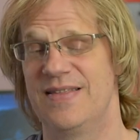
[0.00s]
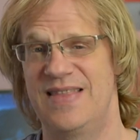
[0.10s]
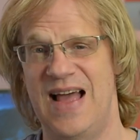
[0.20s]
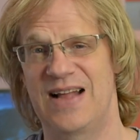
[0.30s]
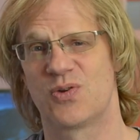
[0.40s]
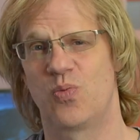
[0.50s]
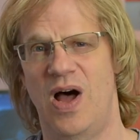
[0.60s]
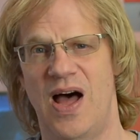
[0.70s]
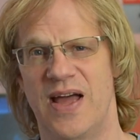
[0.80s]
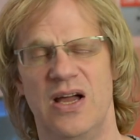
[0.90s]
That's
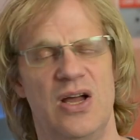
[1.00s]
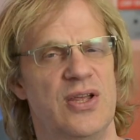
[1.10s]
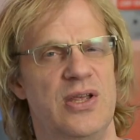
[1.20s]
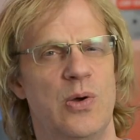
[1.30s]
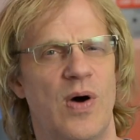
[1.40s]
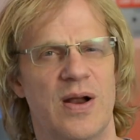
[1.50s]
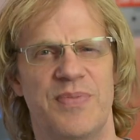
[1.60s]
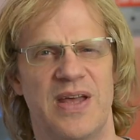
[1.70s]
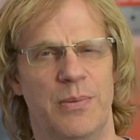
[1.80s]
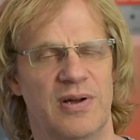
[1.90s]
why. You want to
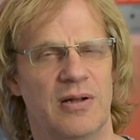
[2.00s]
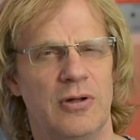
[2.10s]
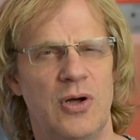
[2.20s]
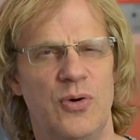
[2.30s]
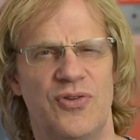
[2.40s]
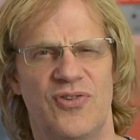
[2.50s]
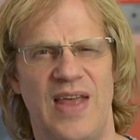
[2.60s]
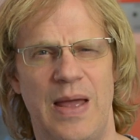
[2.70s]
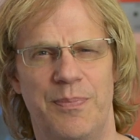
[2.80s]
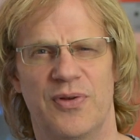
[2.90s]
be able to load
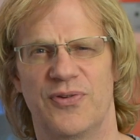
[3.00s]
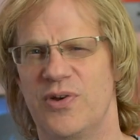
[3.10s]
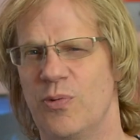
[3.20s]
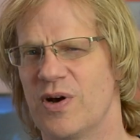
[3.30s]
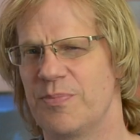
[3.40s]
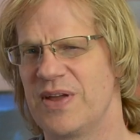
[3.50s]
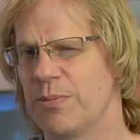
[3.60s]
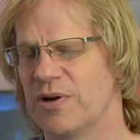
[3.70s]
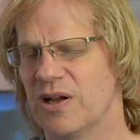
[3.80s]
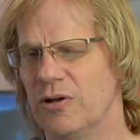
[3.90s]
samples. You want to be
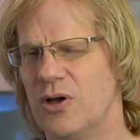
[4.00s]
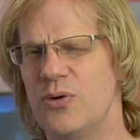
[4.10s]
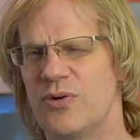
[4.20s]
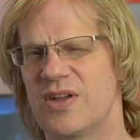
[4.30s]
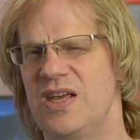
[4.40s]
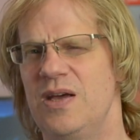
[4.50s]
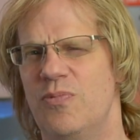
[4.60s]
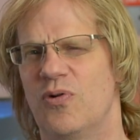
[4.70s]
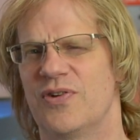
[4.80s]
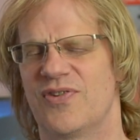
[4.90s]
able to load
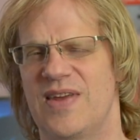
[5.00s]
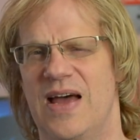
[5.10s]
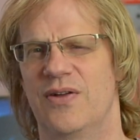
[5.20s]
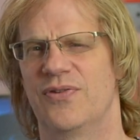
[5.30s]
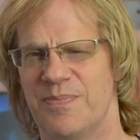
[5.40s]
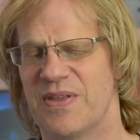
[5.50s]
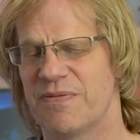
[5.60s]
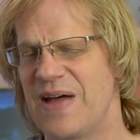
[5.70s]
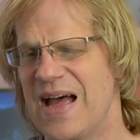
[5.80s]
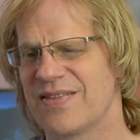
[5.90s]
keyboard sounds. The
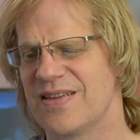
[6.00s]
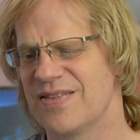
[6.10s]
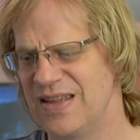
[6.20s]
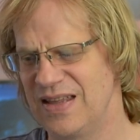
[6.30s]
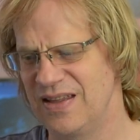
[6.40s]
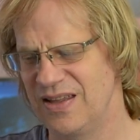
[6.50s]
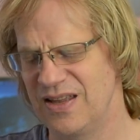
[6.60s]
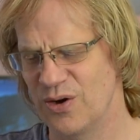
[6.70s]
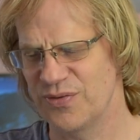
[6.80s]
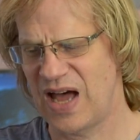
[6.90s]
fact that the,
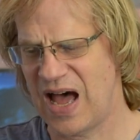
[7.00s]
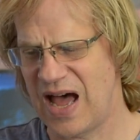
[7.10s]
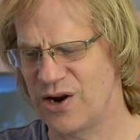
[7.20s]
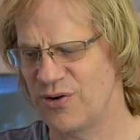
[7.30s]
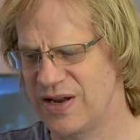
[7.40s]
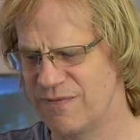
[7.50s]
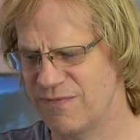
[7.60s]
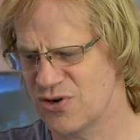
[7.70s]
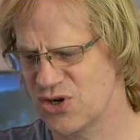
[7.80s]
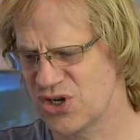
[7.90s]
the higher end
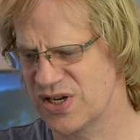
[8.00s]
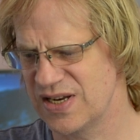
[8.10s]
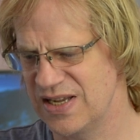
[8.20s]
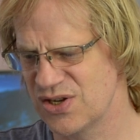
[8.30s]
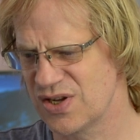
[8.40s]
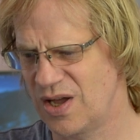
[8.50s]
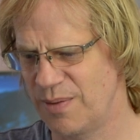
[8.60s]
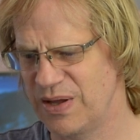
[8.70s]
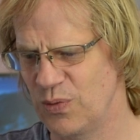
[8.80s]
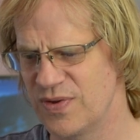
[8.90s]
version is
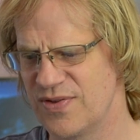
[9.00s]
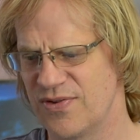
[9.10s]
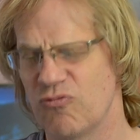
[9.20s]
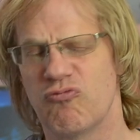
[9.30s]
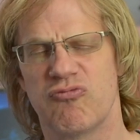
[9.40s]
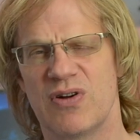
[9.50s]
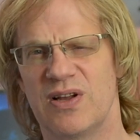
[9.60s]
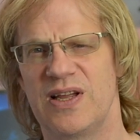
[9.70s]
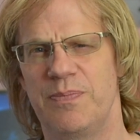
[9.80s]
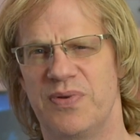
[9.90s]
coming with this
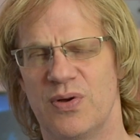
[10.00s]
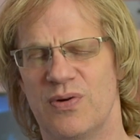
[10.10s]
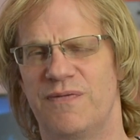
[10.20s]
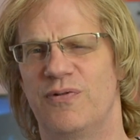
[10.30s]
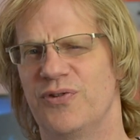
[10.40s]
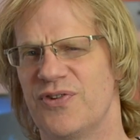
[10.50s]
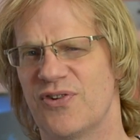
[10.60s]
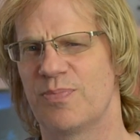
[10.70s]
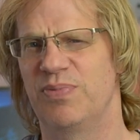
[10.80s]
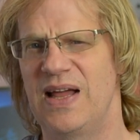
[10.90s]
really beautiful
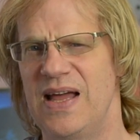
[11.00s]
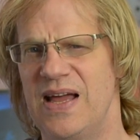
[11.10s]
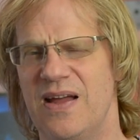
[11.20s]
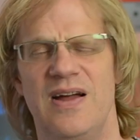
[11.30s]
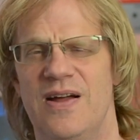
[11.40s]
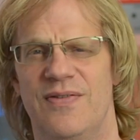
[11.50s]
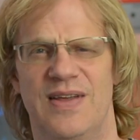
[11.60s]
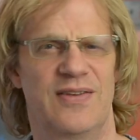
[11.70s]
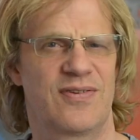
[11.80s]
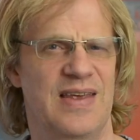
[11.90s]
display
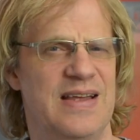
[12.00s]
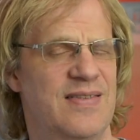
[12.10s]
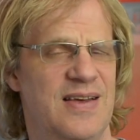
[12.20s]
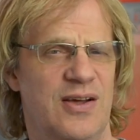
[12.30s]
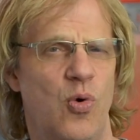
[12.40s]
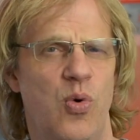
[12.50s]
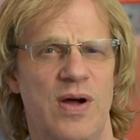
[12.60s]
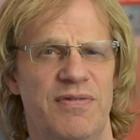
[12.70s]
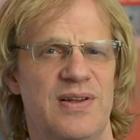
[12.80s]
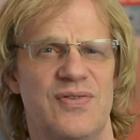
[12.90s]
that's
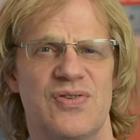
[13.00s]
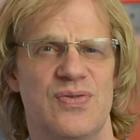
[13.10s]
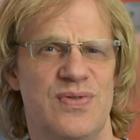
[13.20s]
equivalent to